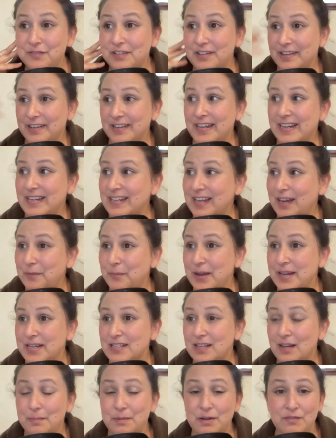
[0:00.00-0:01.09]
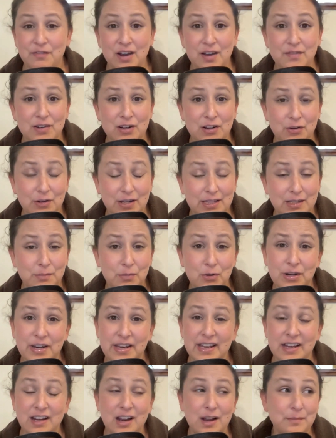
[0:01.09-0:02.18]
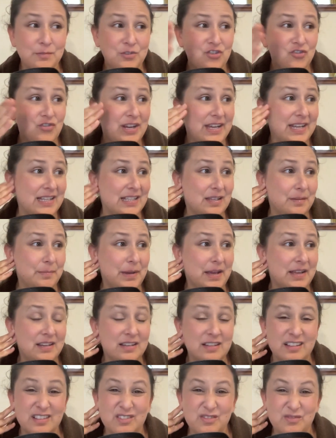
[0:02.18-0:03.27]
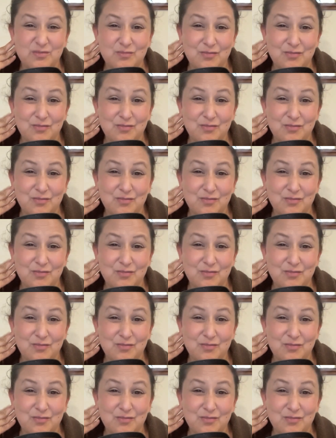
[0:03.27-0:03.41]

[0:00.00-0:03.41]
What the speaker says: Like, he now wakes up at 5 o'clock in the morning and comes straight into bed and doesn't